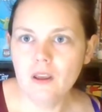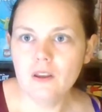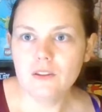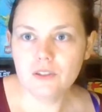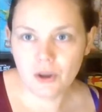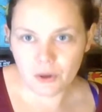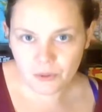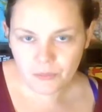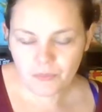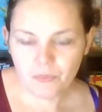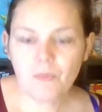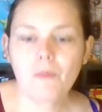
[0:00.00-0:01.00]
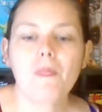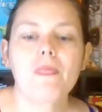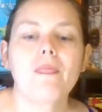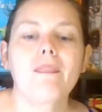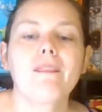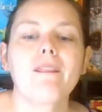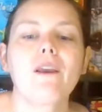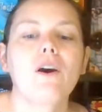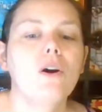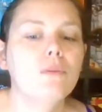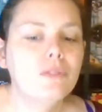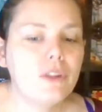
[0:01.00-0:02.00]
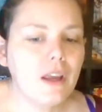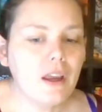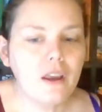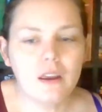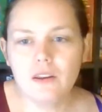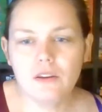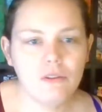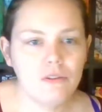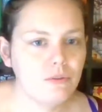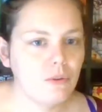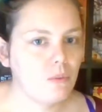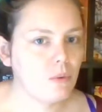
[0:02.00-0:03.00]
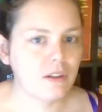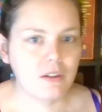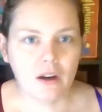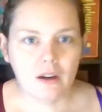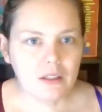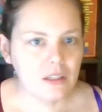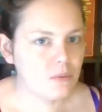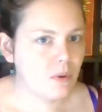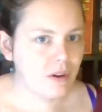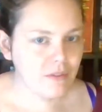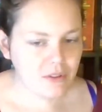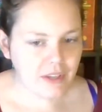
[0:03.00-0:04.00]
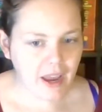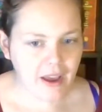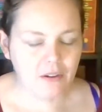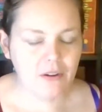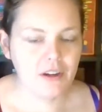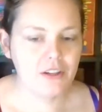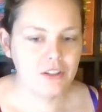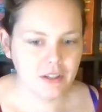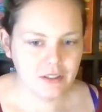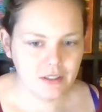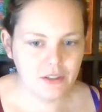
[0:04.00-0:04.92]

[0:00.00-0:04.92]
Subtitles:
So hopefully you've worked on at least one of those categories just